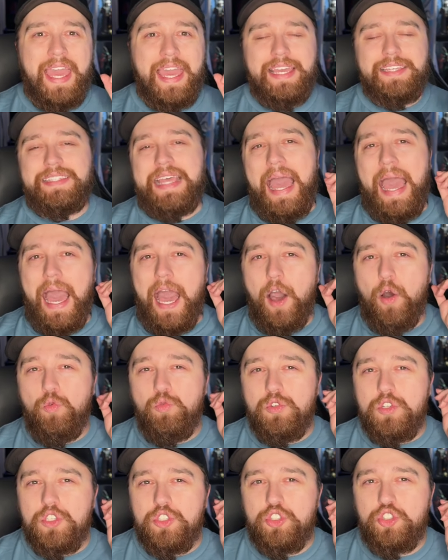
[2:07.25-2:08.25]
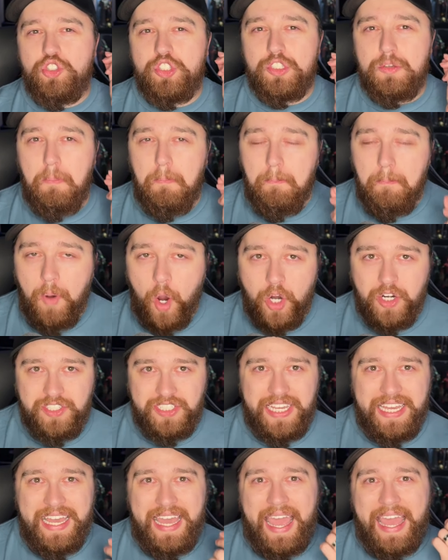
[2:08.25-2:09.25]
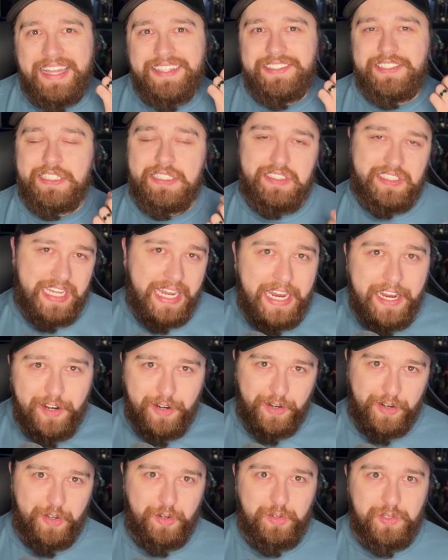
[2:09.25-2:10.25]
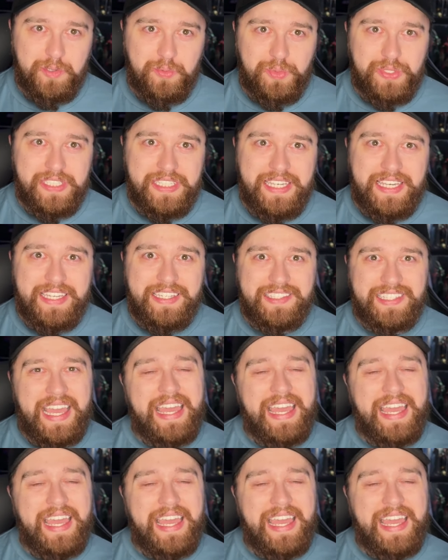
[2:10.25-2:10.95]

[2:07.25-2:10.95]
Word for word: is how smart and satirical it really is.